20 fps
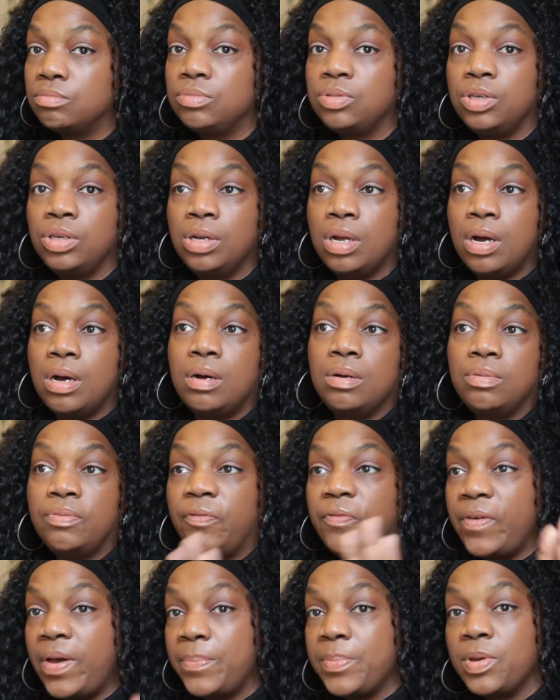you know,
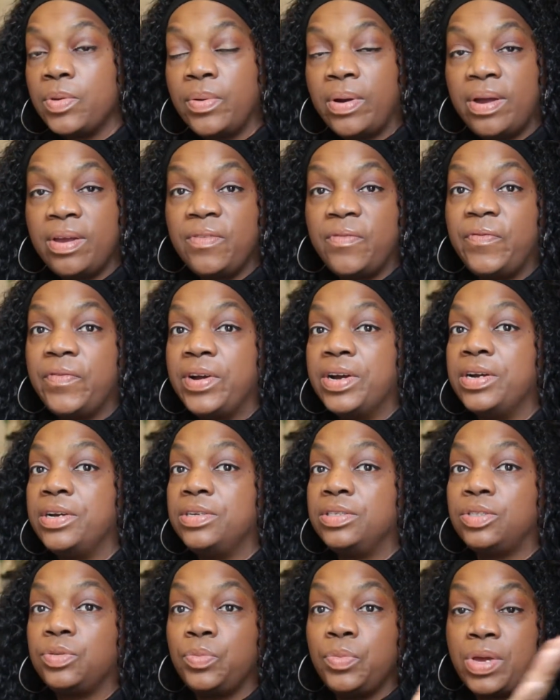February 1st,